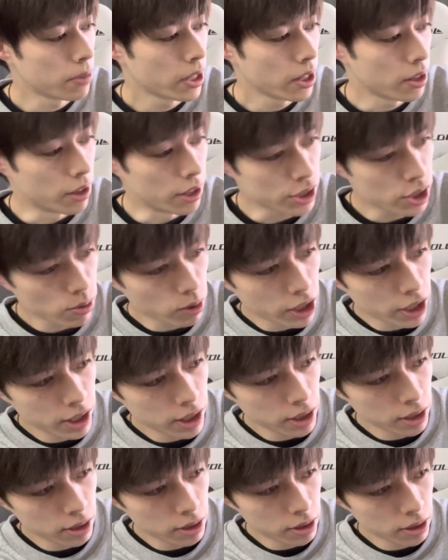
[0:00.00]
This
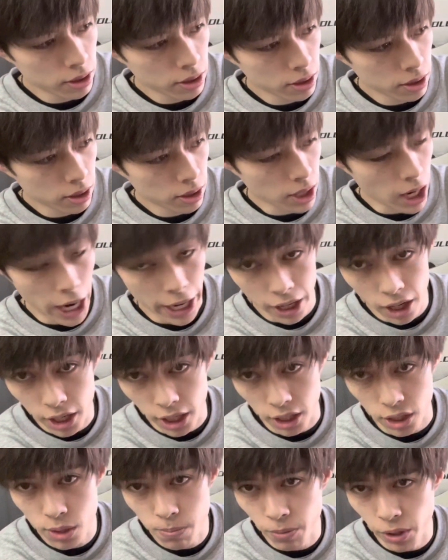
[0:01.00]
one, I gotta
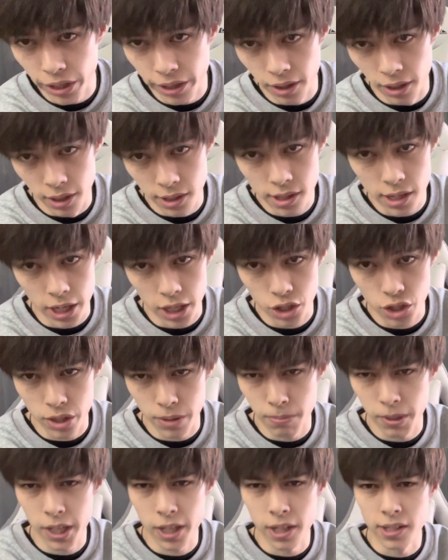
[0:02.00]
explain this actually
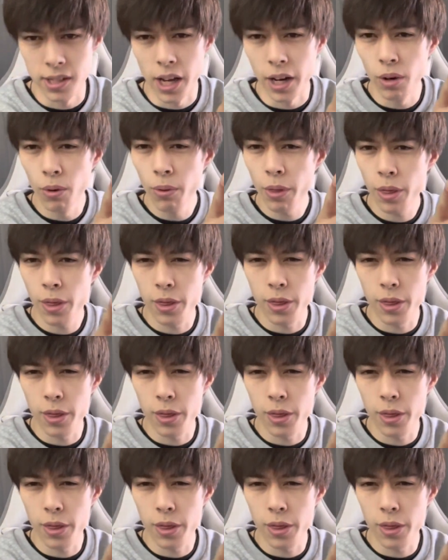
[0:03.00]
because I don't